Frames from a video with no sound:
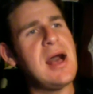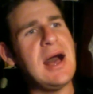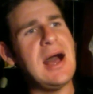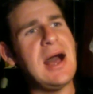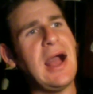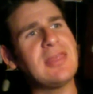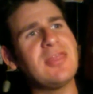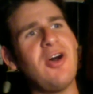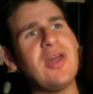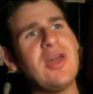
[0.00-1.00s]
I
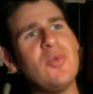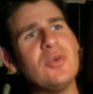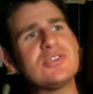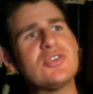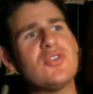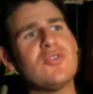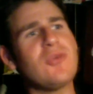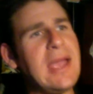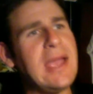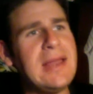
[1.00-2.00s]
thought it was
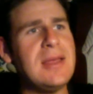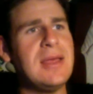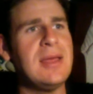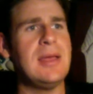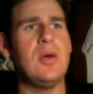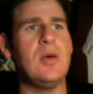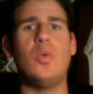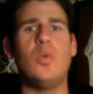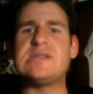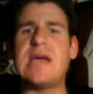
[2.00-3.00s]
great.
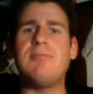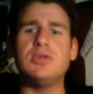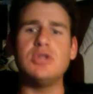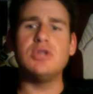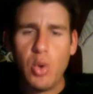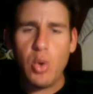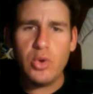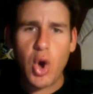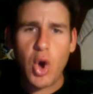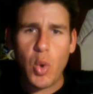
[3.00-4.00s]
Was I blown
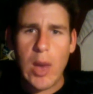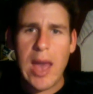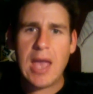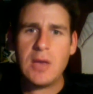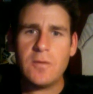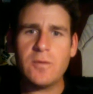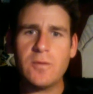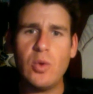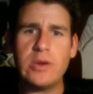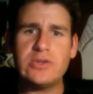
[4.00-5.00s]
away from
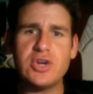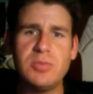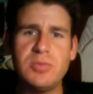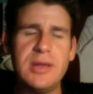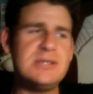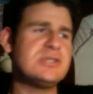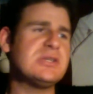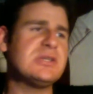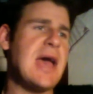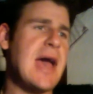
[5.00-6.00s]
what took place?
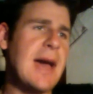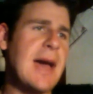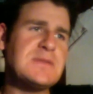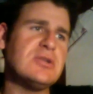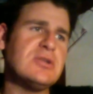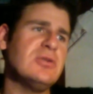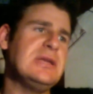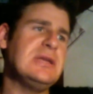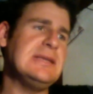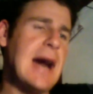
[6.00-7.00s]
Absolutely
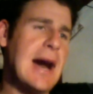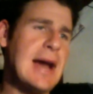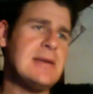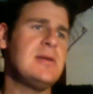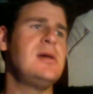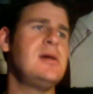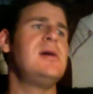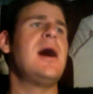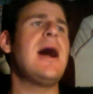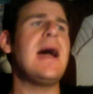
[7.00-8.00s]
not.
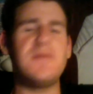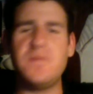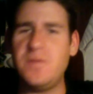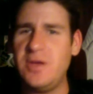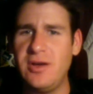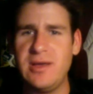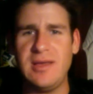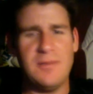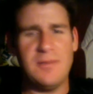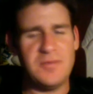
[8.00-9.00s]
I had a
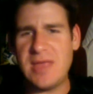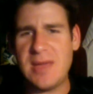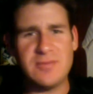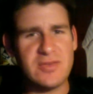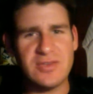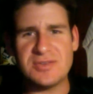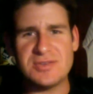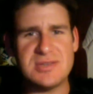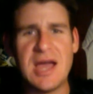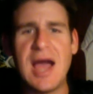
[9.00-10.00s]
feeling, for them to just
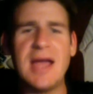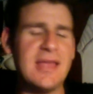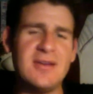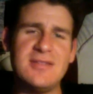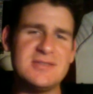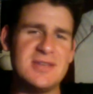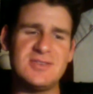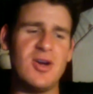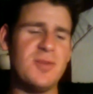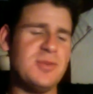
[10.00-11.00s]
die there to the Sons of
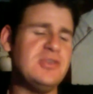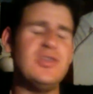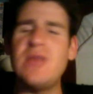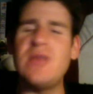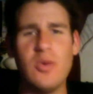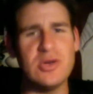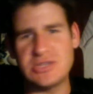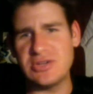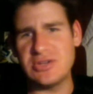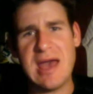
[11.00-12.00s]
Harpy, you knew that wasn't
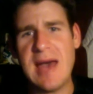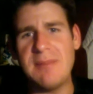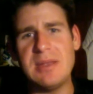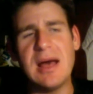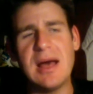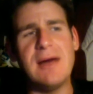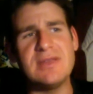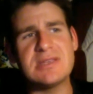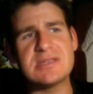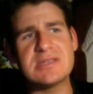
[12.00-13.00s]
going to happen,
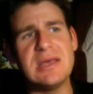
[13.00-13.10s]
obviously.